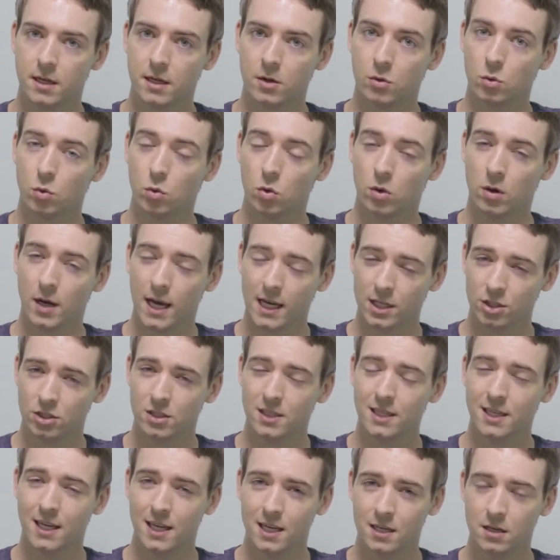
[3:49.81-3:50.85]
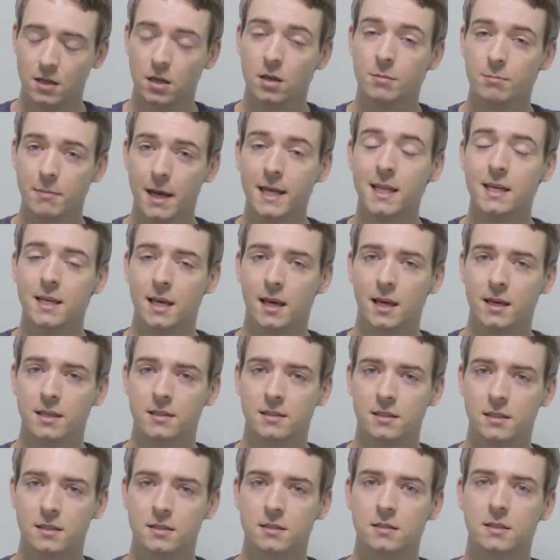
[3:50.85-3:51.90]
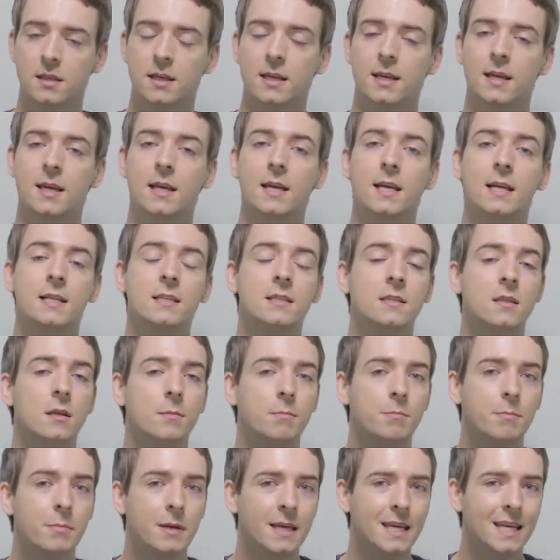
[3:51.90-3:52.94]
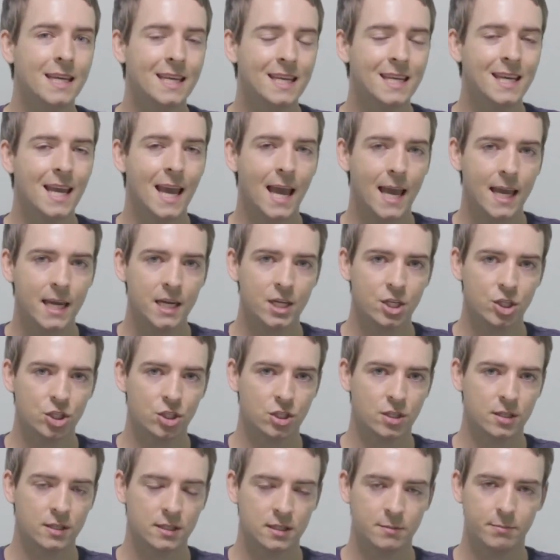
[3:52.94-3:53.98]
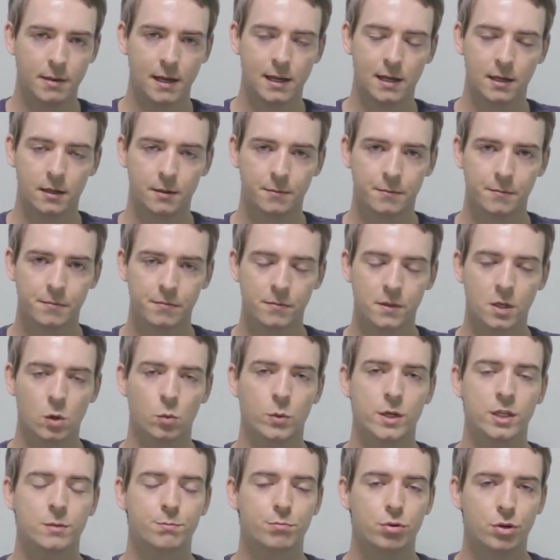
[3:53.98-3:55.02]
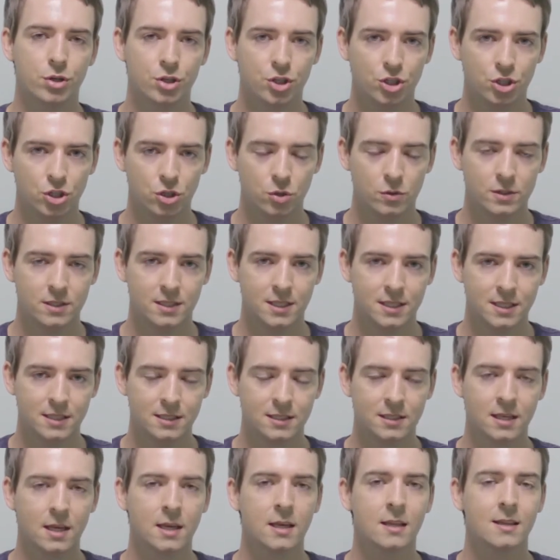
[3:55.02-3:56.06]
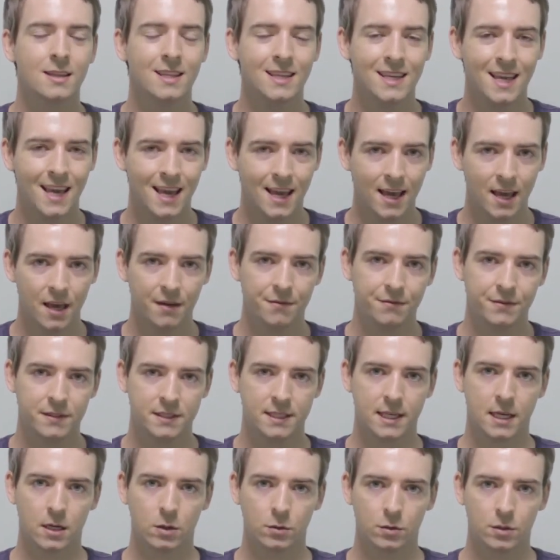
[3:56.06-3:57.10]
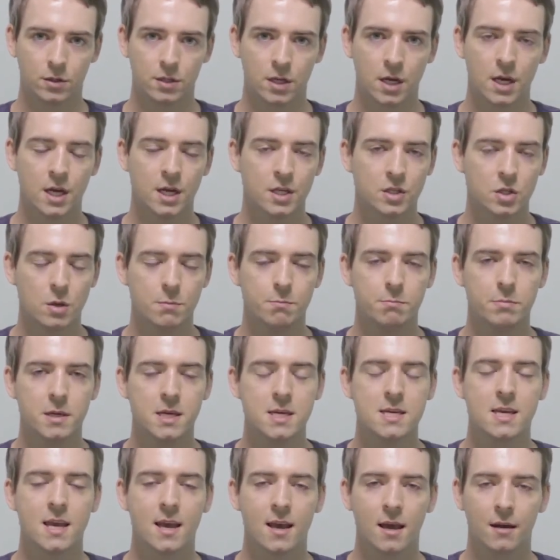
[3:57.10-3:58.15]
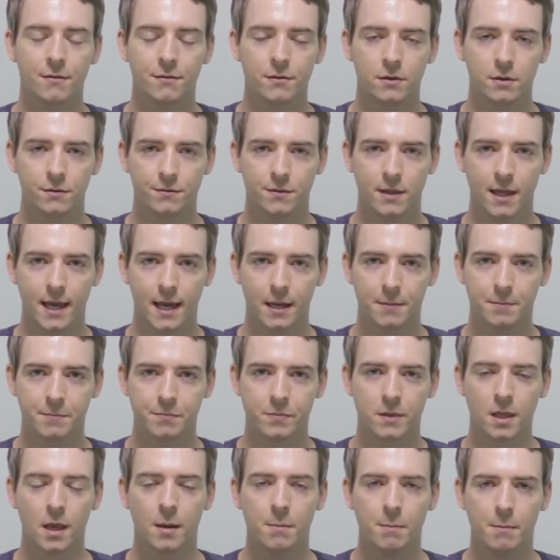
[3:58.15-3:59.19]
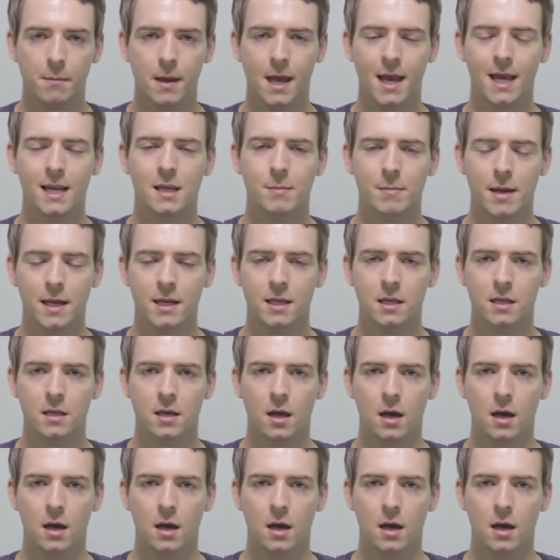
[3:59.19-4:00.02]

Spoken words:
or actually in many cases, it's the PH spelling which produces the F sound. So be careful of that. Many